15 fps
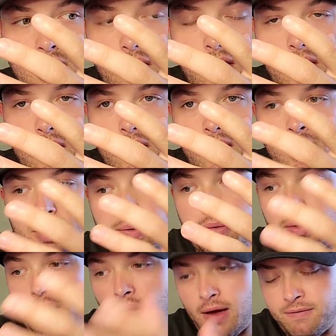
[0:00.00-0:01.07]

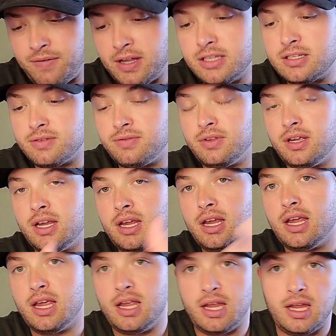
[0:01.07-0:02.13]

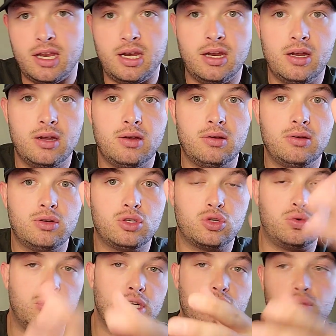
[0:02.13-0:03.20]
offensively in
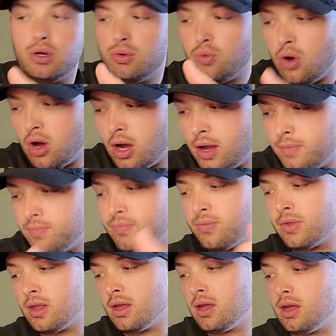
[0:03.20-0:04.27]
2021.
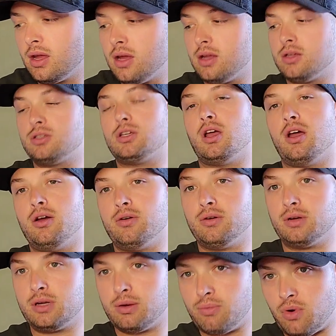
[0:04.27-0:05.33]

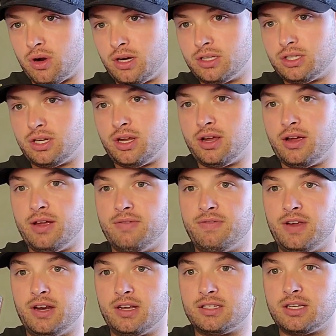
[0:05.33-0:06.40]
So, good morning to you in
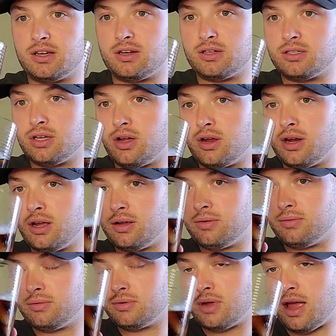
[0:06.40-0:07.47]
Phoenix, Arizona,
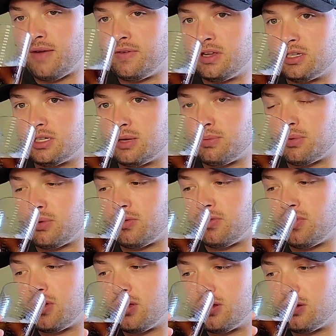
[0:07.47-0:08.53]
having a sip
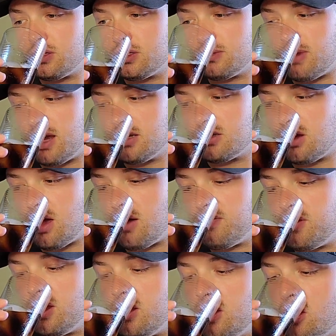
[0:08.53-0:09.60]
of some iced
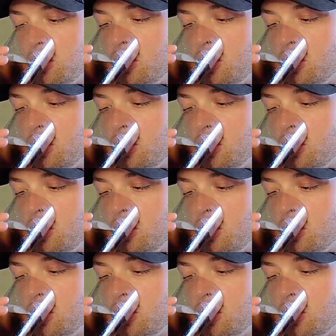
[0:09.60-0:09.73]
coffee.